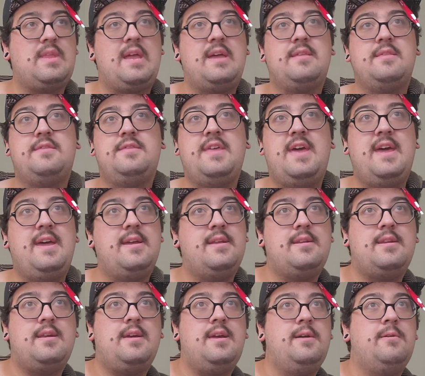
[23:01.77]

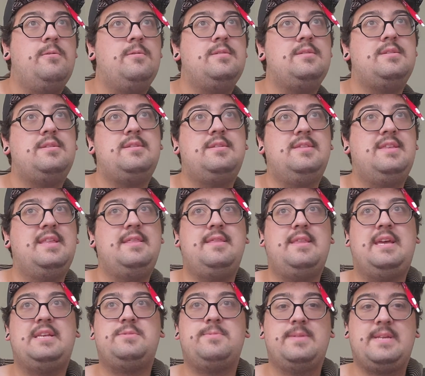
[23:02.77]

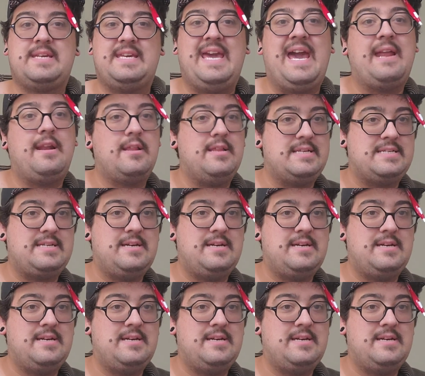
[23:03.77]
that's when the Catalyst